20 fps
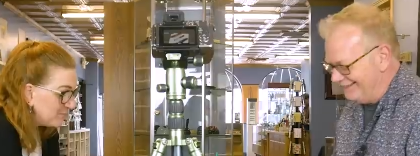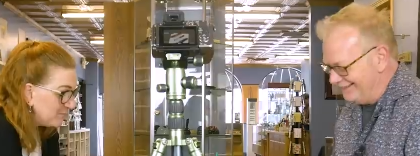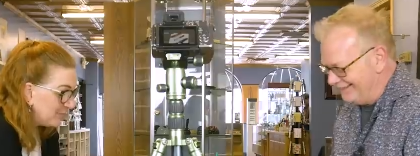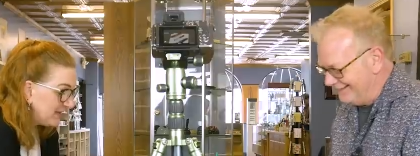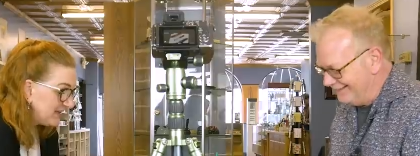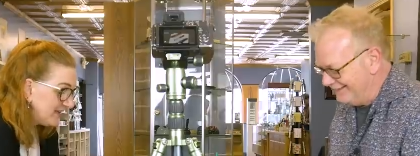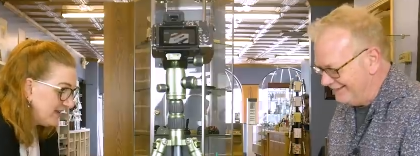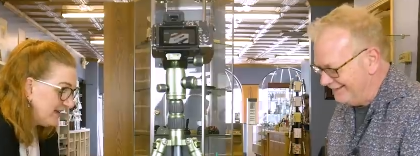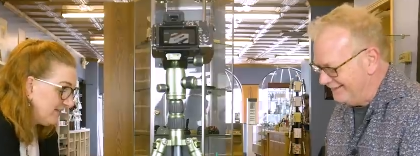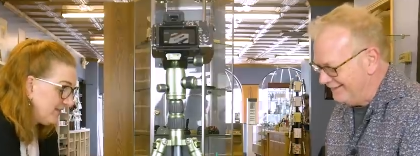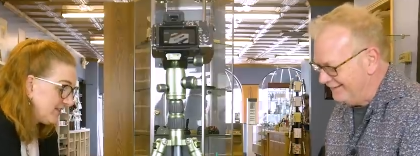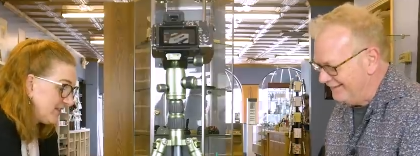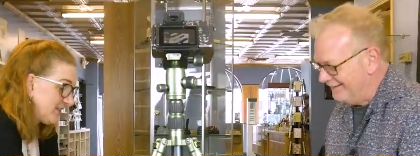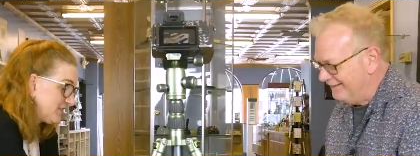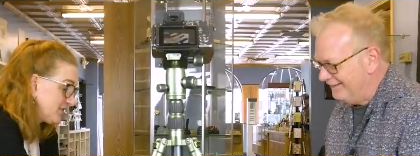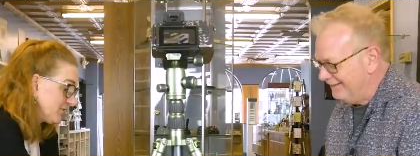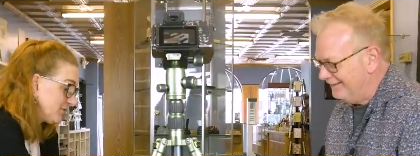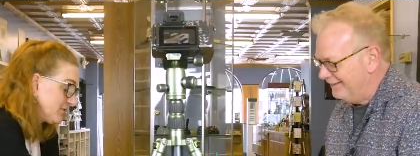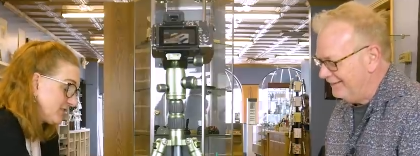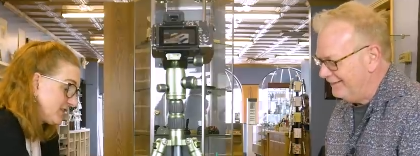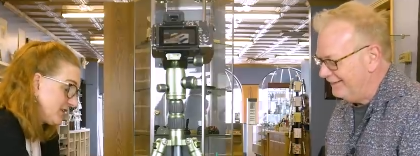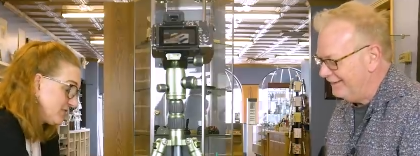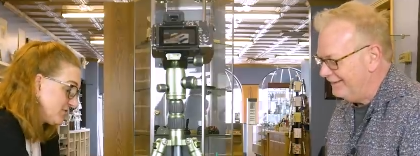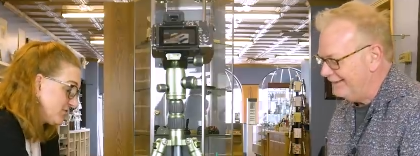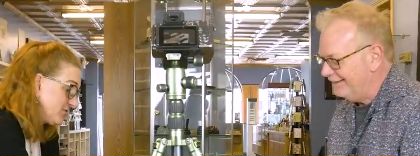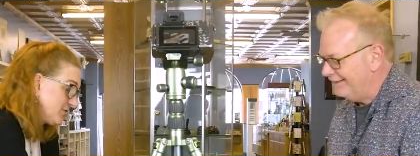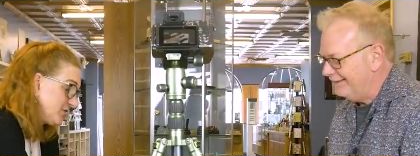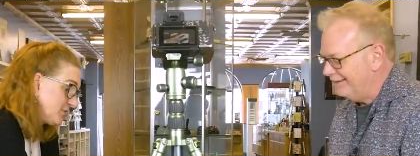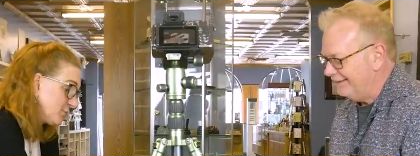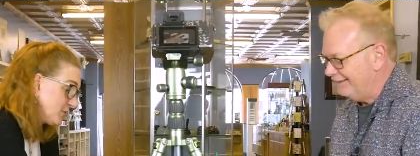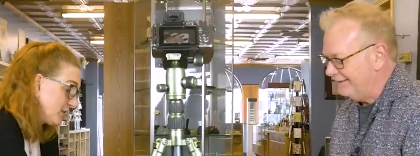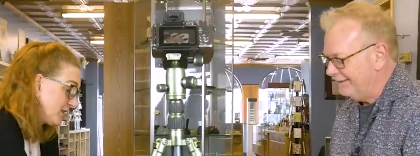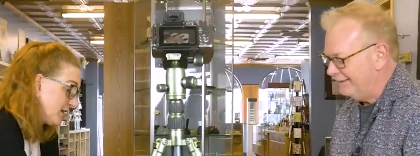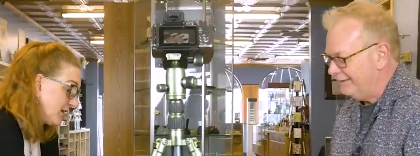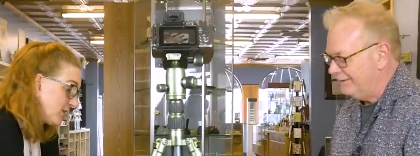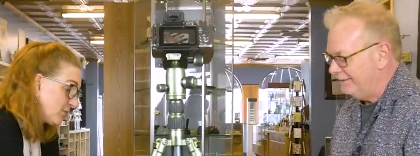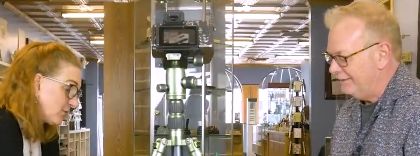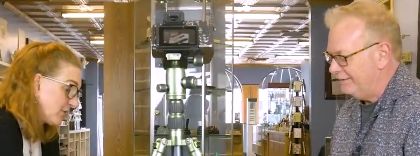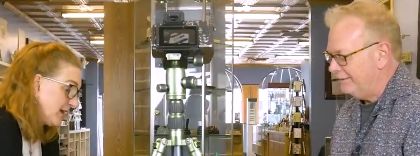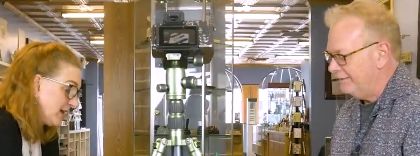Speaker 1: but no, these are these are two really
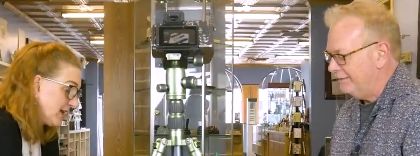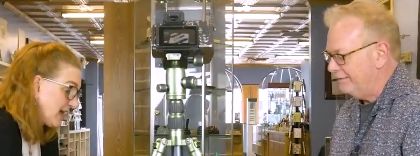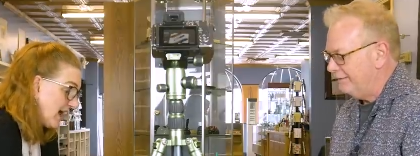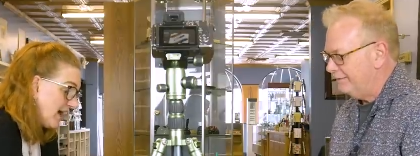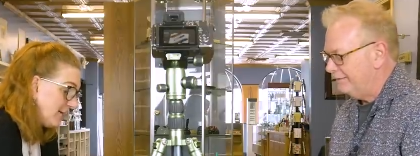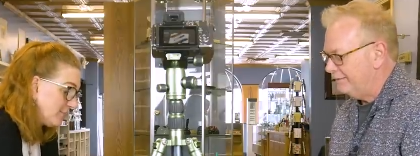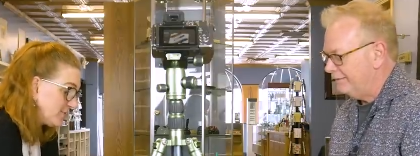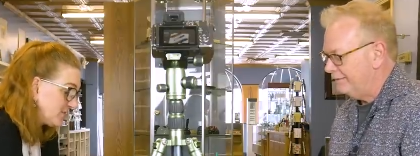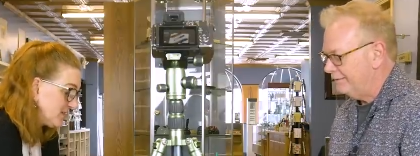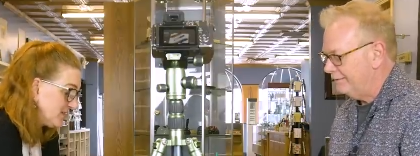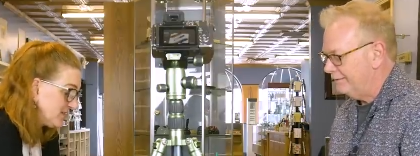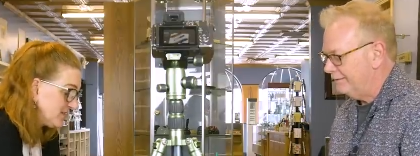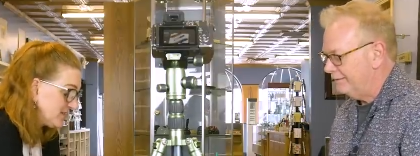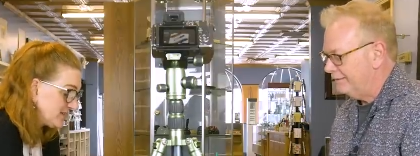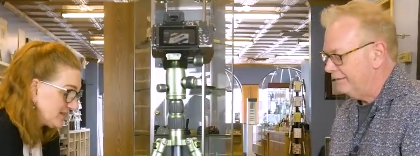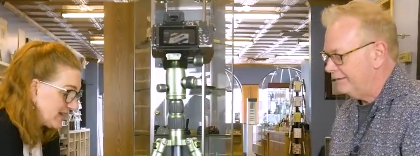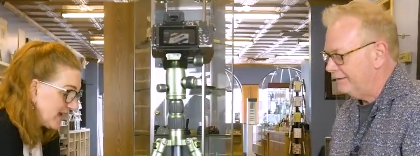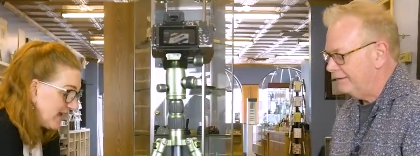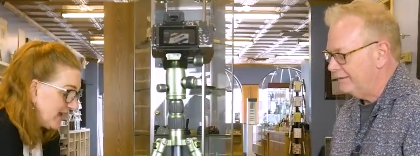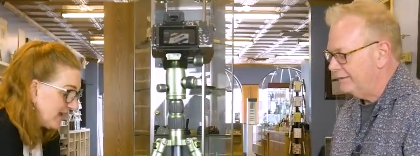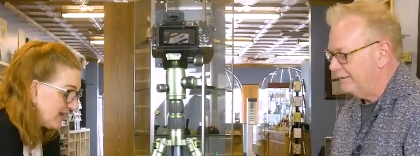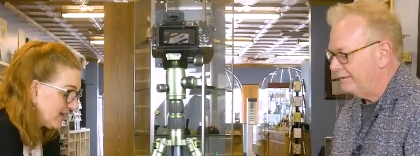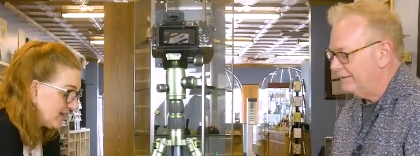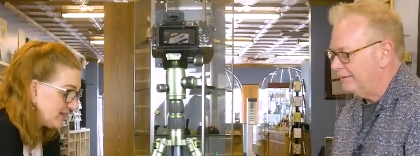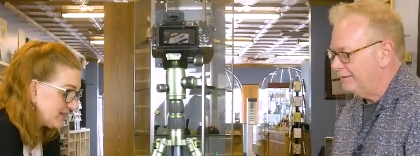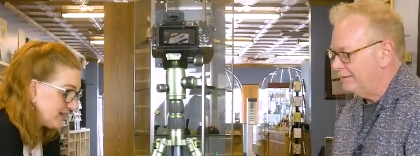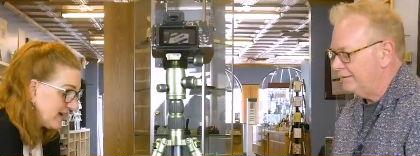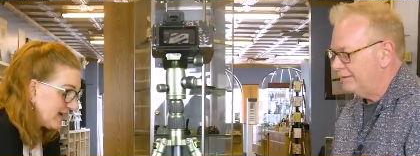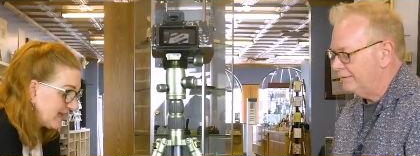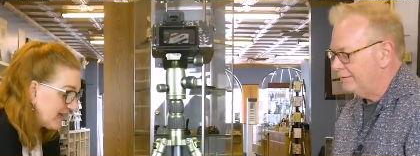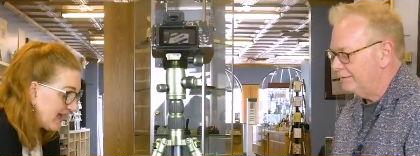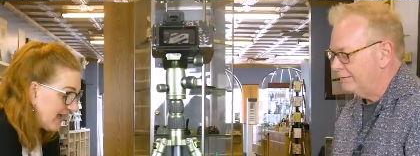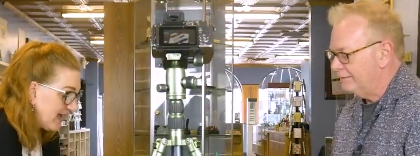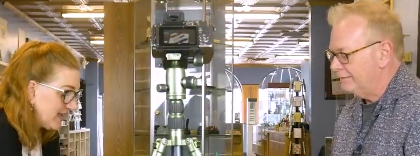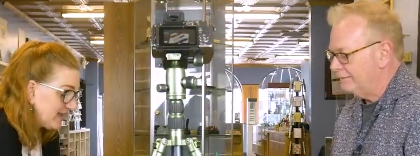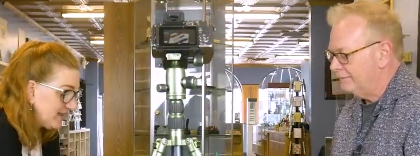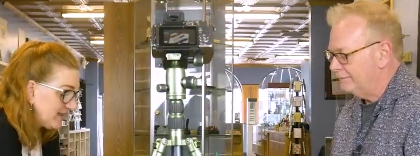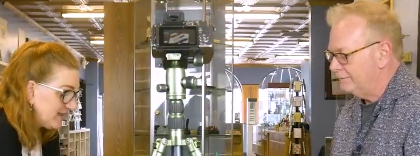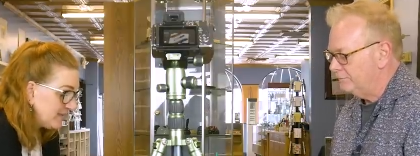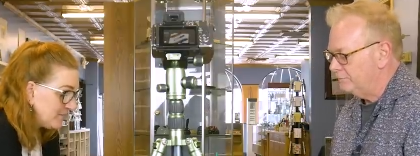great options. And
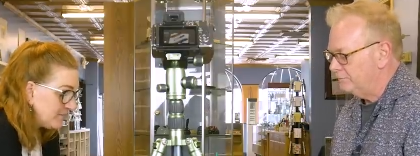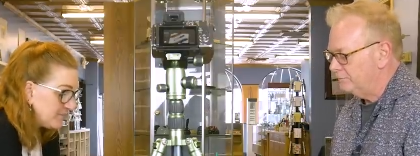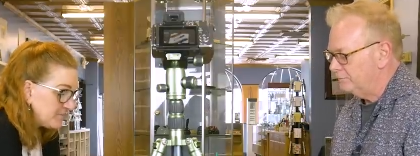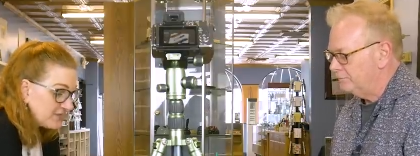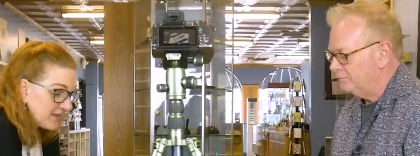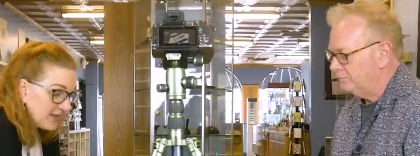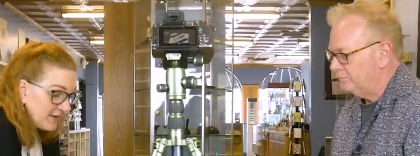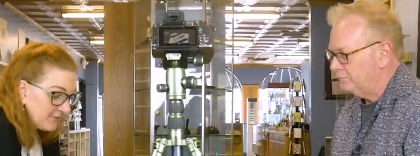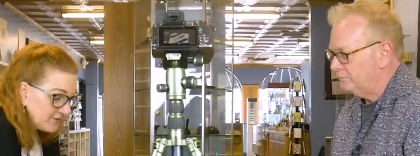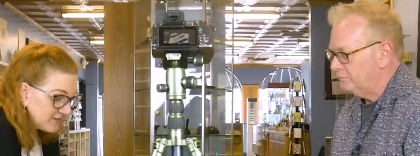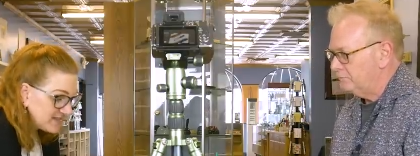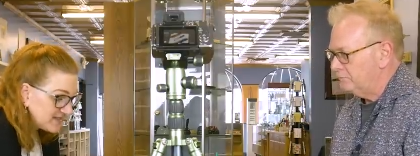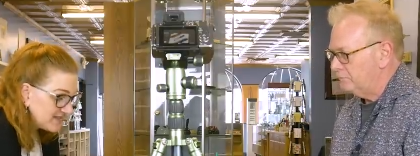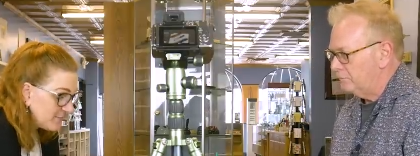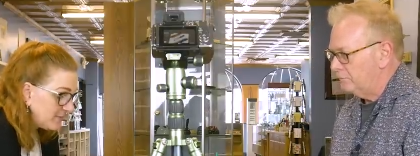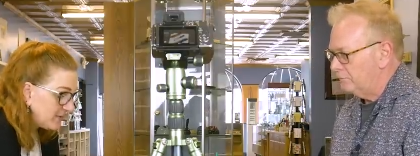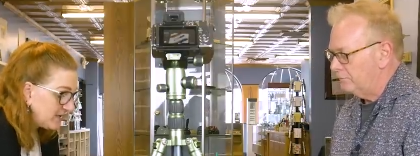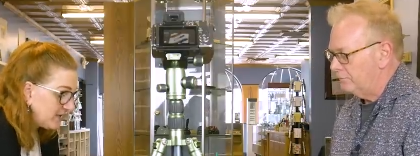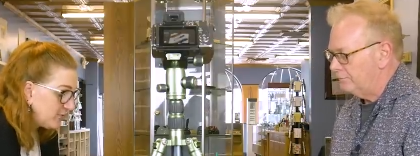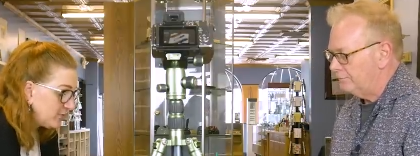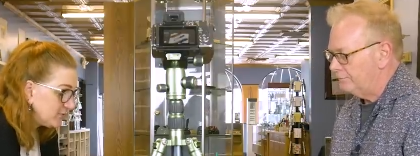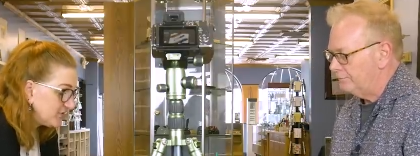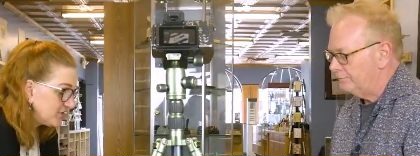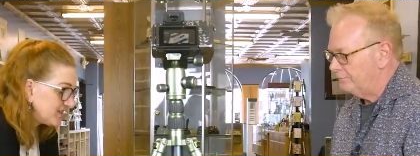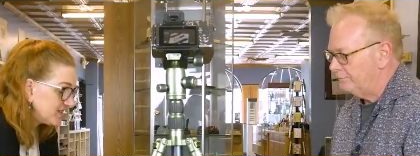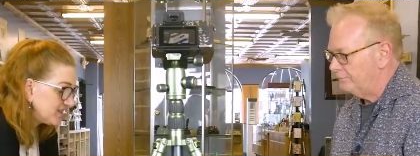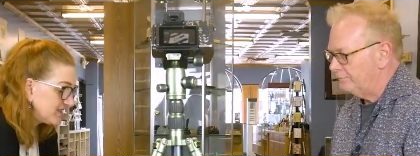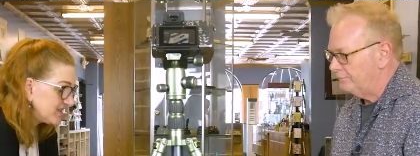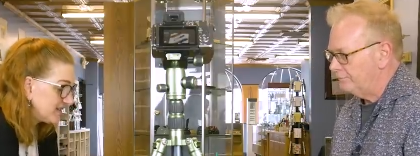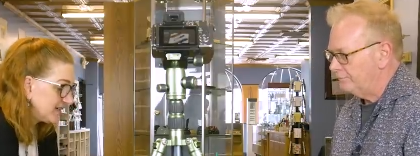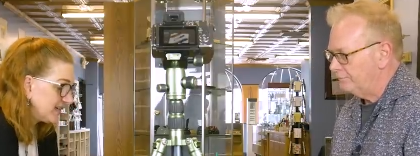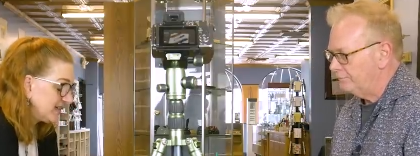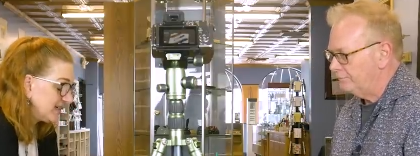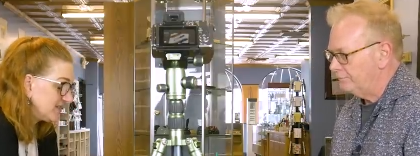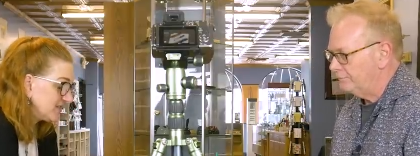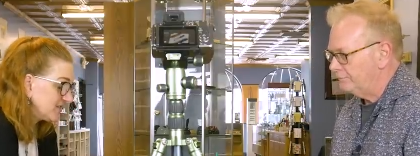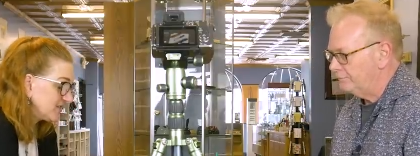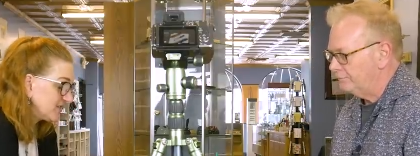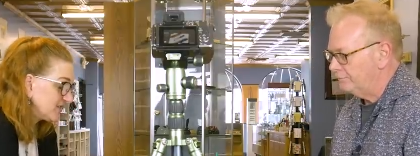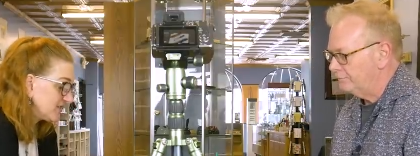again, if it's somebody who just
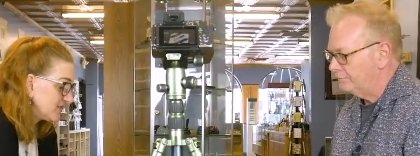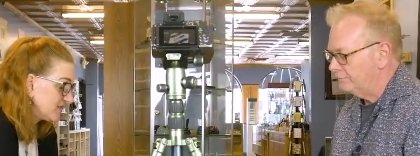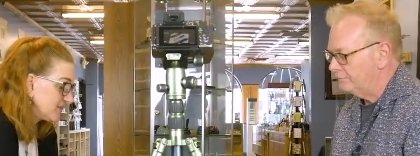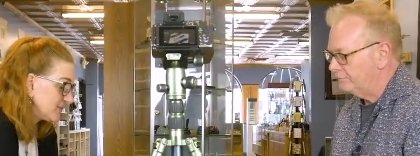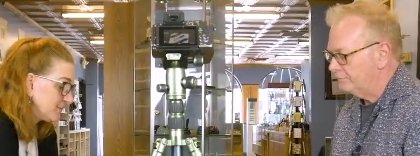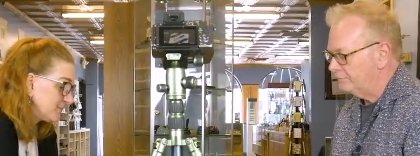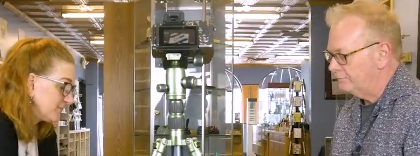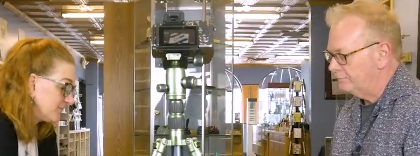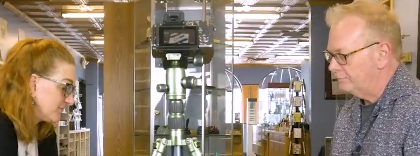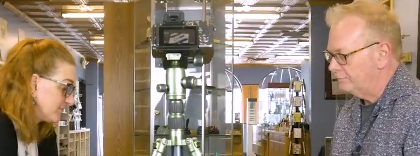is